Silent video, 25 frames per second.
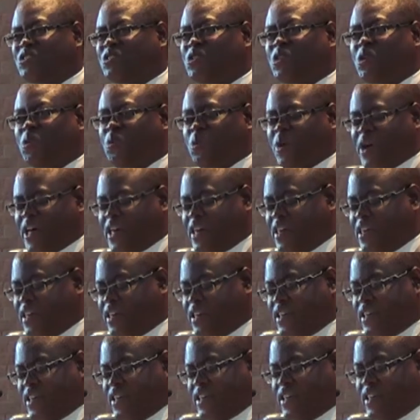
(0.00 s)
no way,
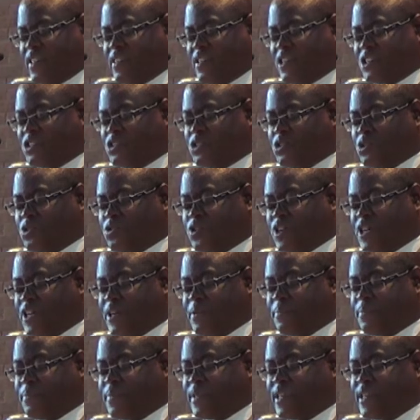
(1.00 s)
that
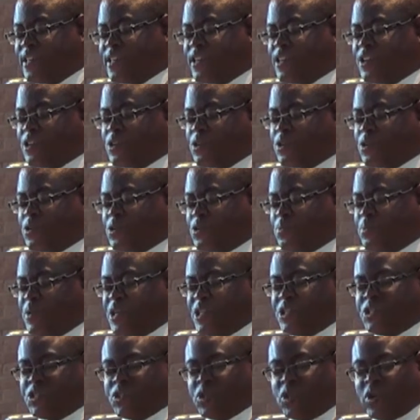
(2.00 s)
Joram could be
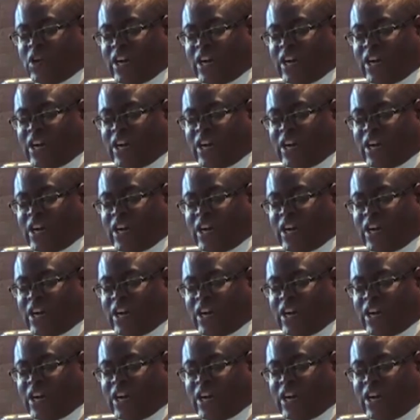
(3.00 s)
so